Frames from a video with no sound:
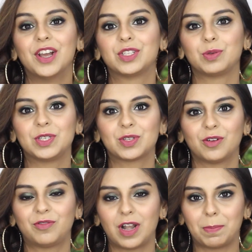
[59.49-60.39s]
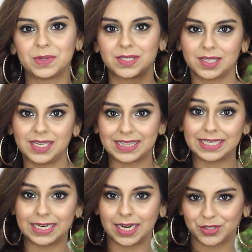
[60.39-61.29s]
So we sort of clubbed the Sangeet
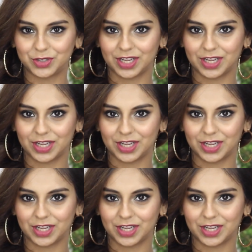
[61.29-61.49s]
and Nikah